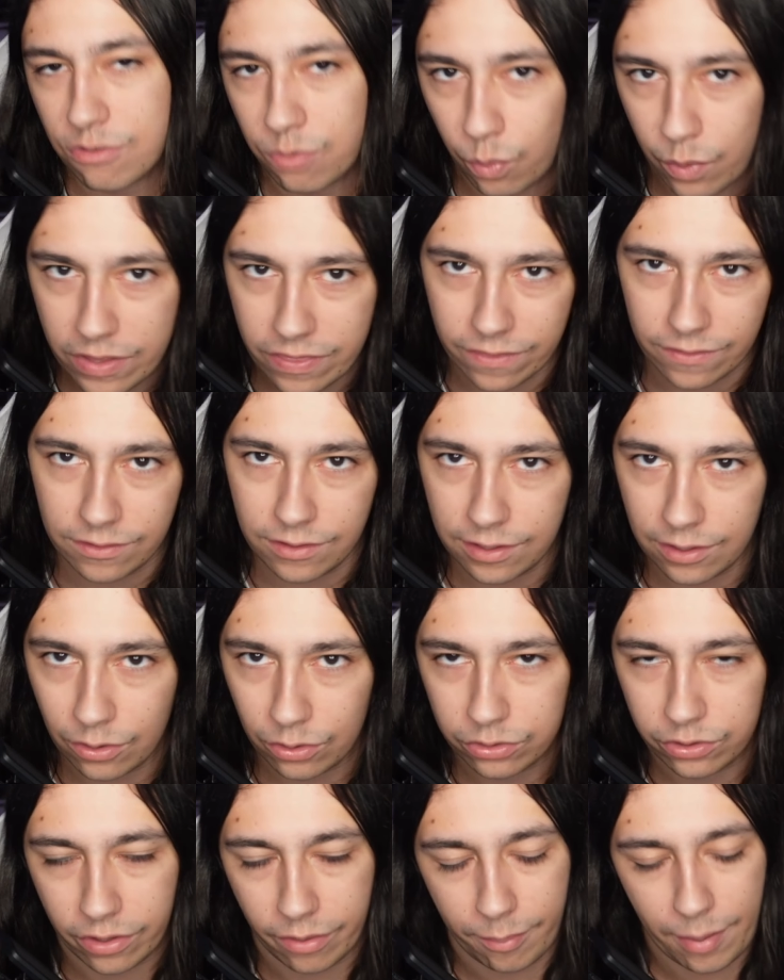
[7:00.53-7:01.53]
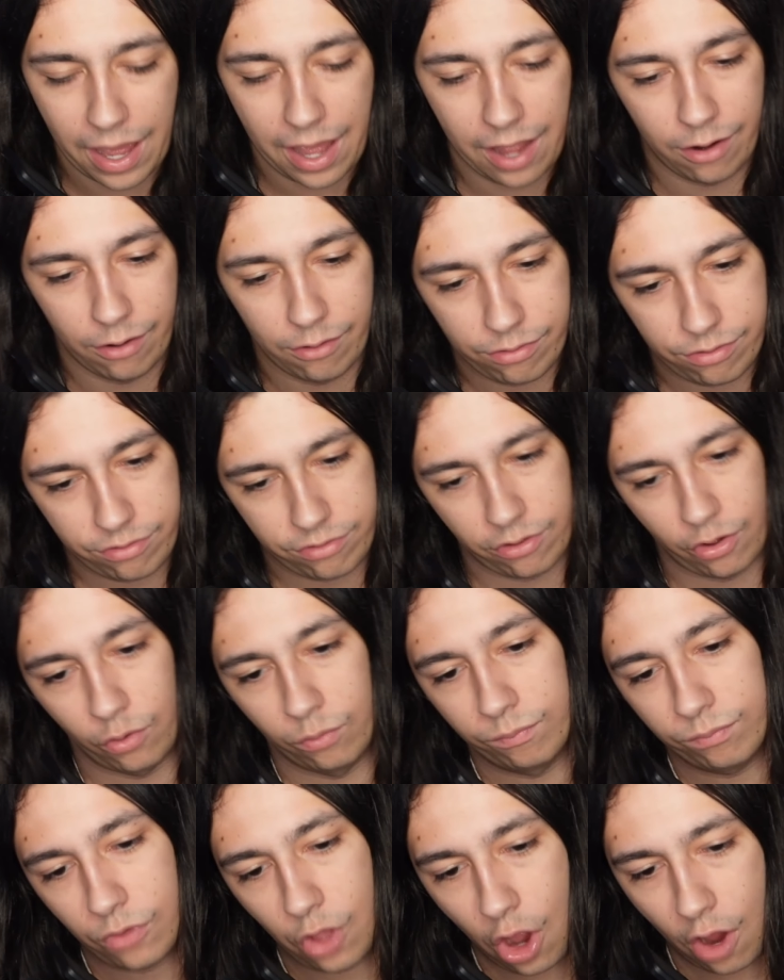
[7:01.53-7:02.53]
sweeten the deal to the buyers,
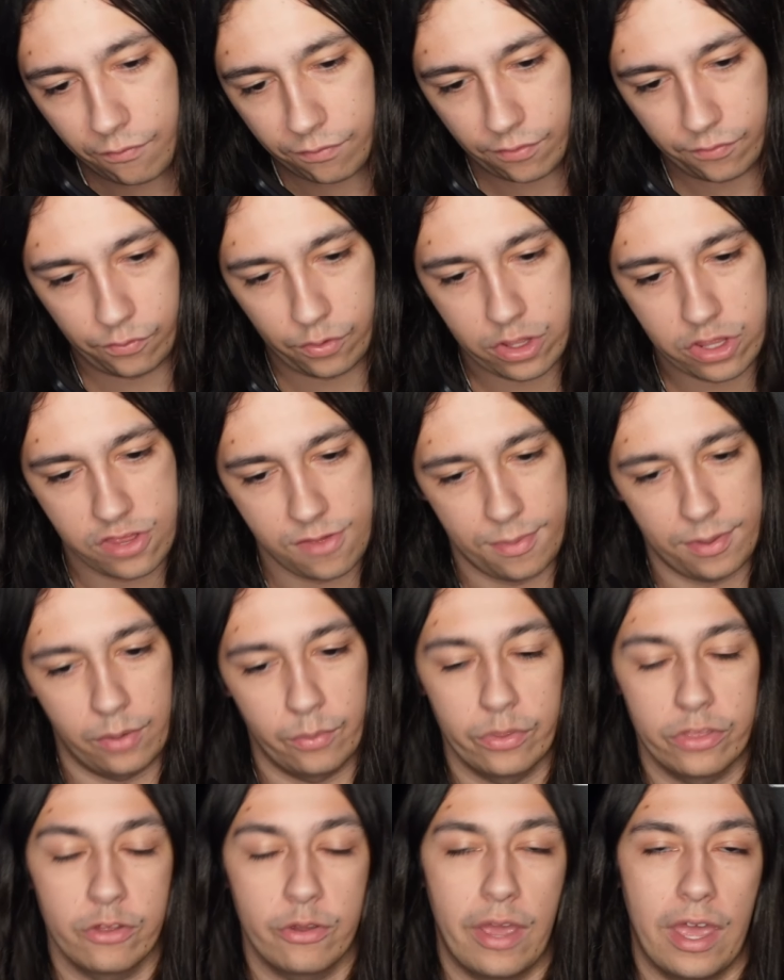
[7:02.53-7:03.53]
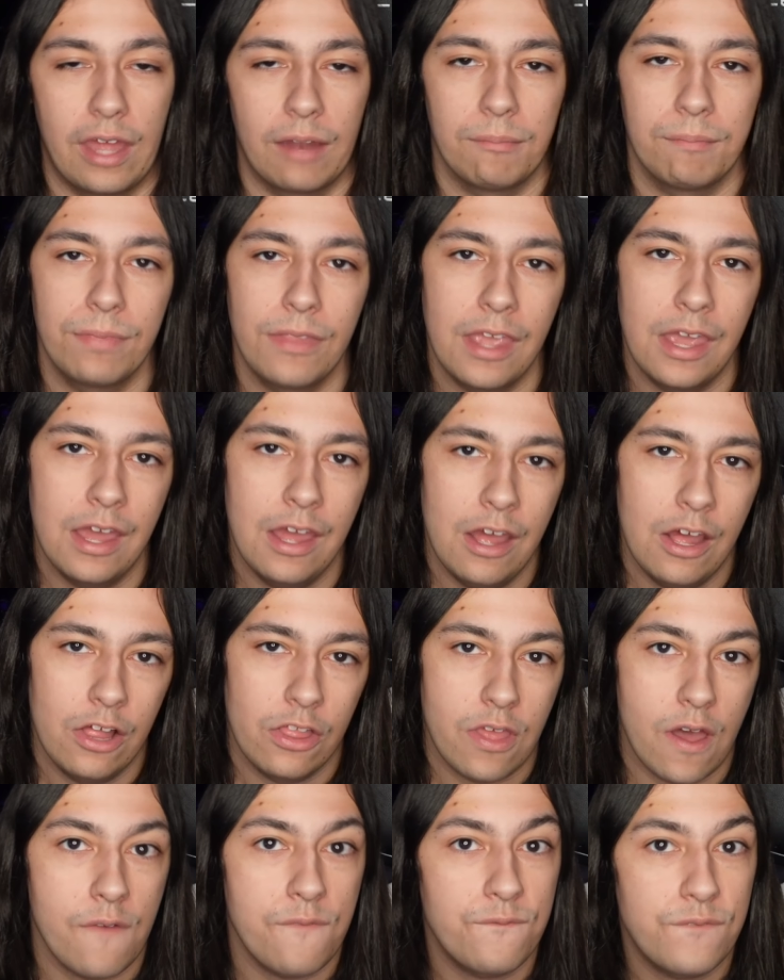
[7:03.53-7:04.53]
so offer free shipping when you can.
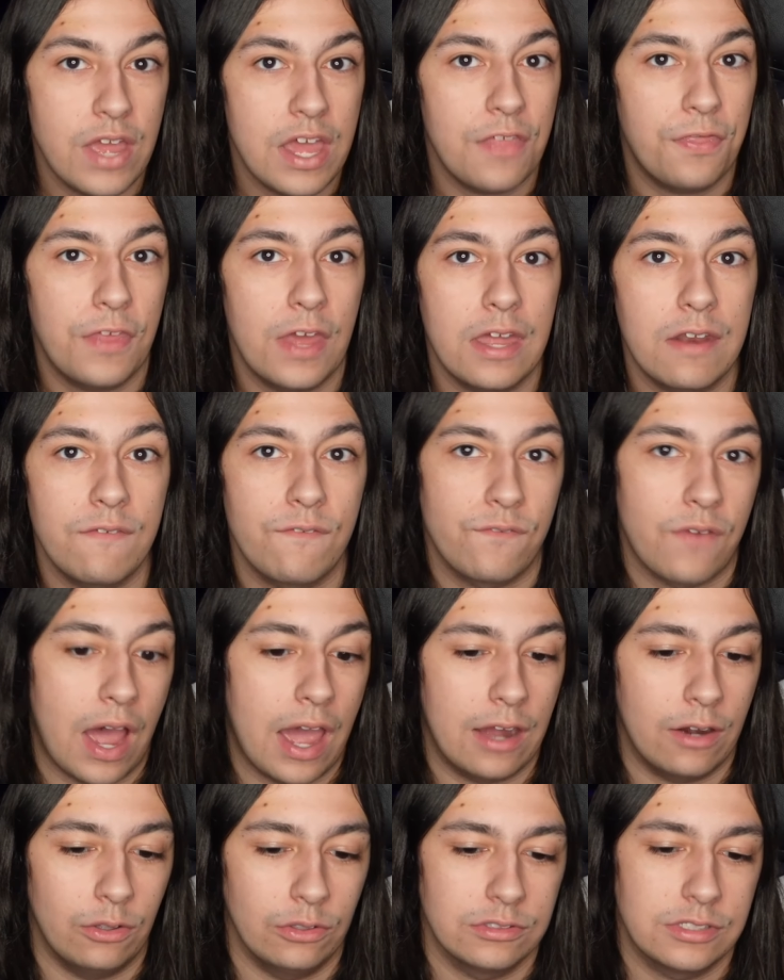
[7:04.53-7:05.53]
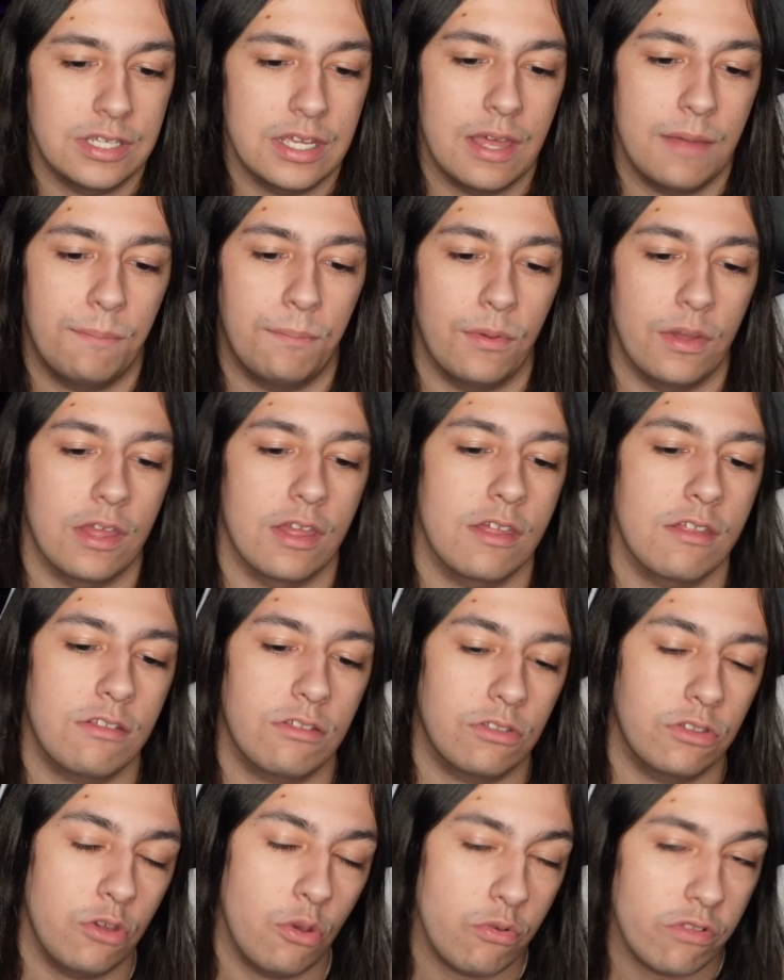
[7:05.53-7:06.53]
The 5th and final tip
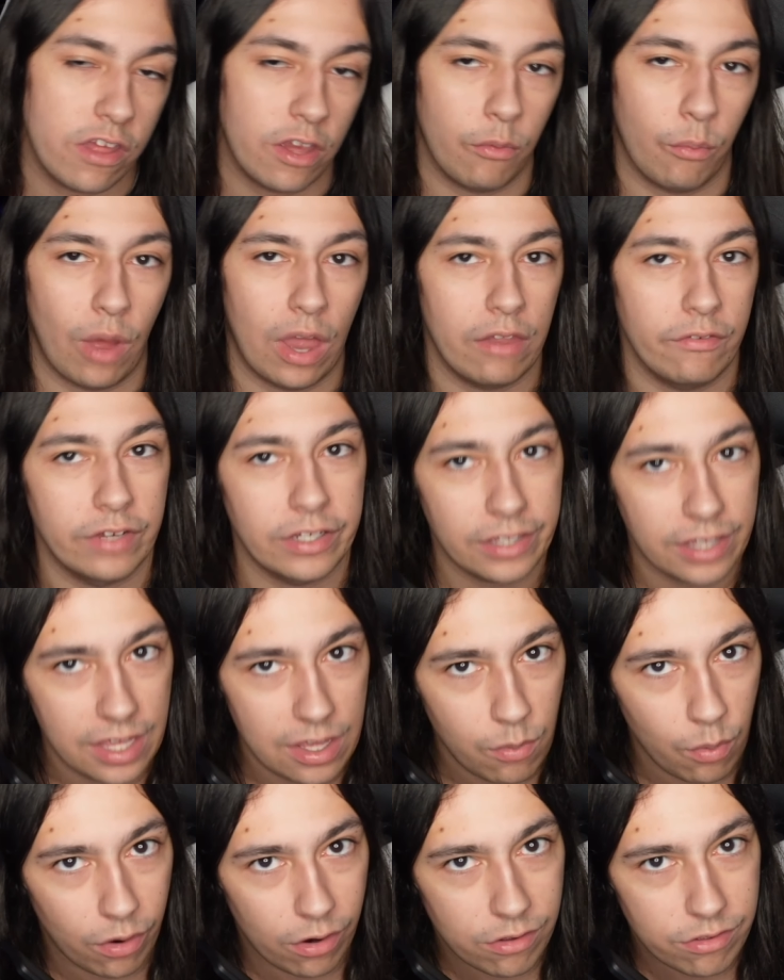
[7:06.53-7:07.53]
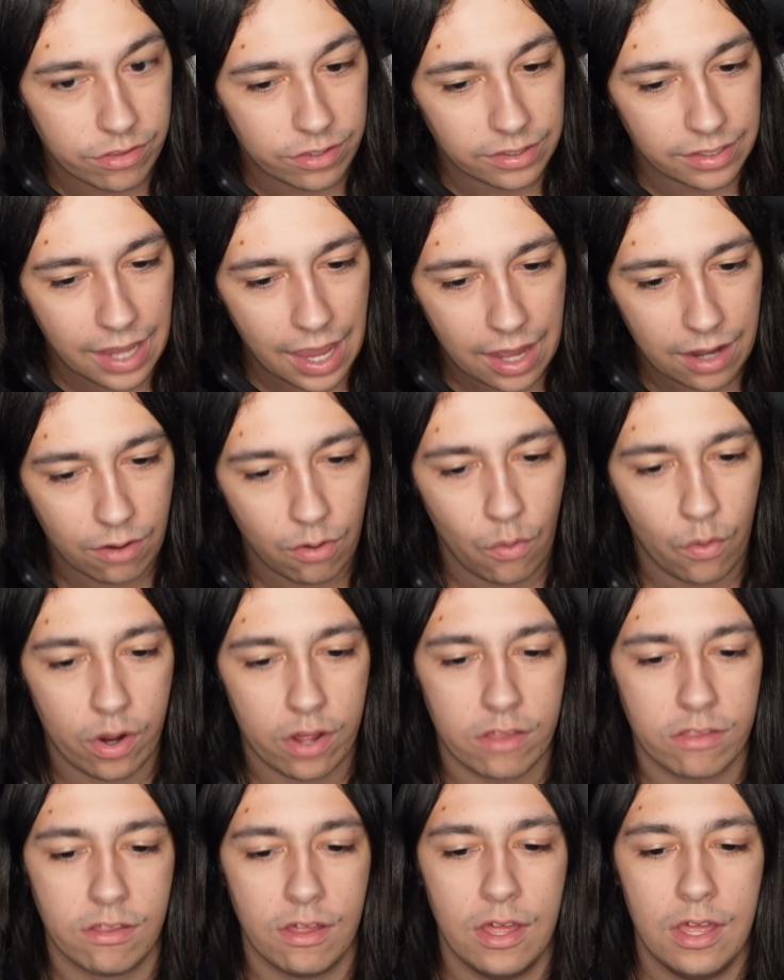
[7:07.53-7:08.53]
is using relevant keywords and
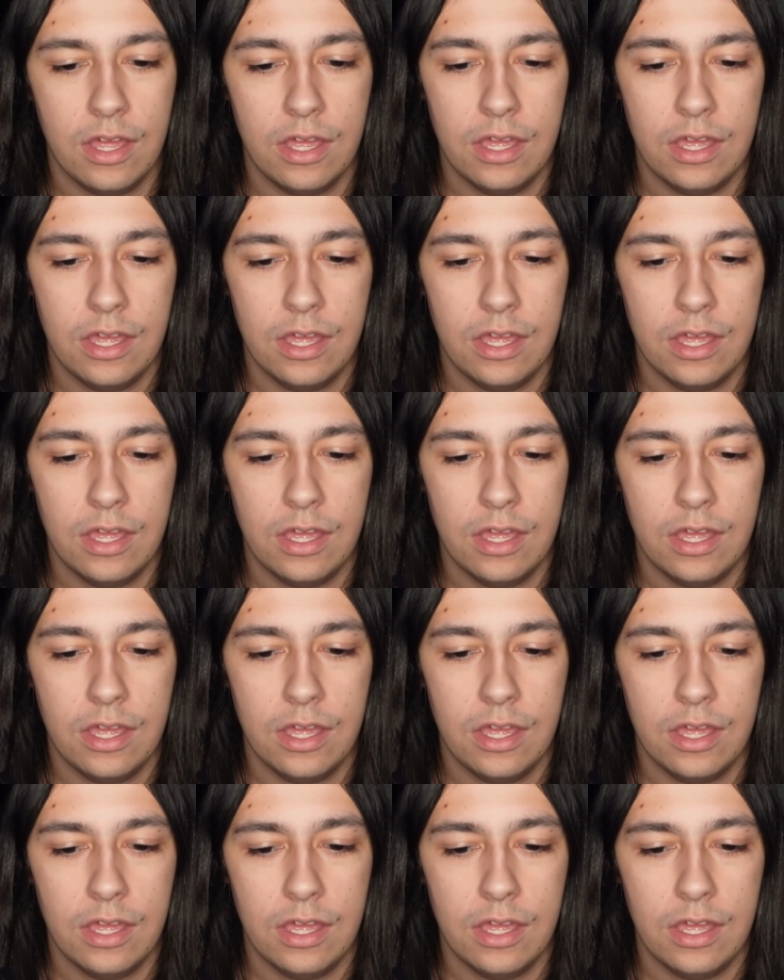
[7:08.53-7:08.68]
categories.